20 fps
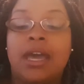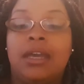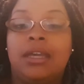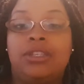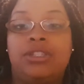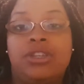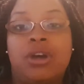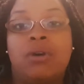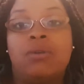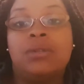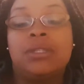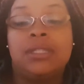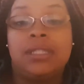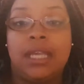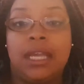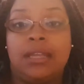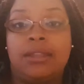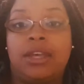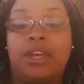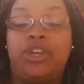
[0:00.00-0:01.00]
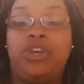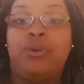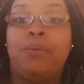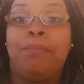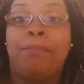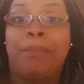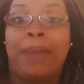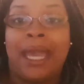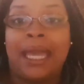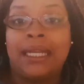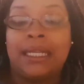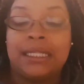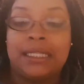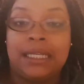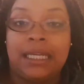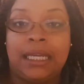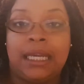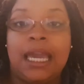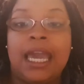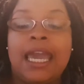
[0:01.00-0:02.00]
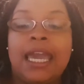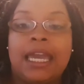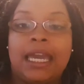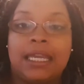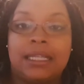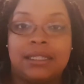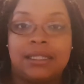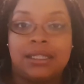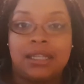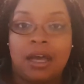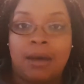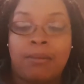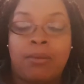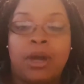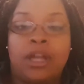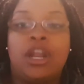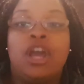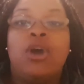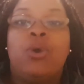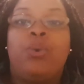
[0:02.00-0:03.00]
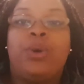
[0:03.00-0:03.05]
You don't see the humanity in someone.